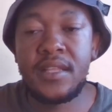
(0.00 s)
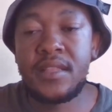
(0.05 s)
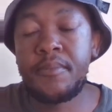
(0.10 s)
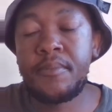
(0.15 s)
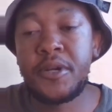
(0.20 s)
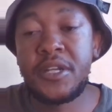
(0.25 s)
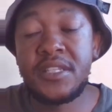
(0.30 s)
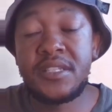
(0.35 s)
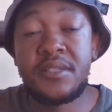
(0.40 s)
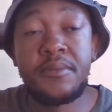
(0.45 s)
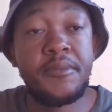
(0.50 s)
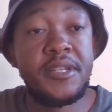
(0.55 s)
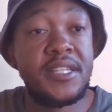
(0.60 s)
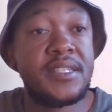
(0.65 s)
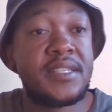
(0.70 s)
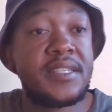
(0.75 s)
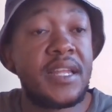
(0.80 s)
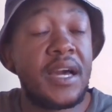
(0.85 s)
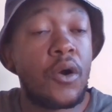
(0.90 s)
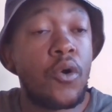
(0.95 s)
the police
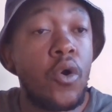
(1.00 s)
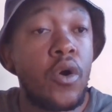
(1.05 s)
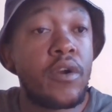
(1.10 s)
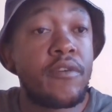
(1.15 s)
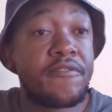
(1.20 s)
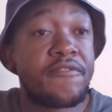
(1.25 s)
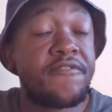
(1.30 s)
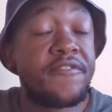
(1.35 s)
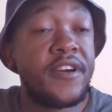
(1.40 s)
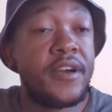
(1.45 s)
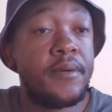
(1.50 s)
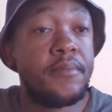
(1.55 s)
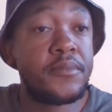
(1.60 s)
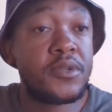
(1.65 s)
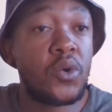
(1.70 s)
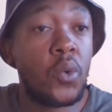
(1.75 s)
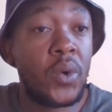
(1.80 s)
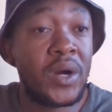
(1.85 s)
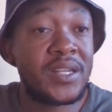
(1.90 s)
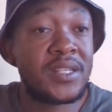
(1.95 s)
minister
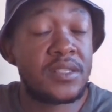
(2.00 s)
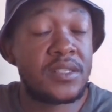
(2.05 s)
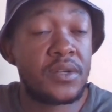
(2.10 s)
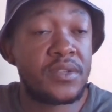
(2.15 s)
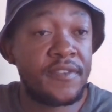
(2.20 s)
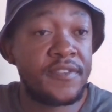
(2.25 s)
confirmed what South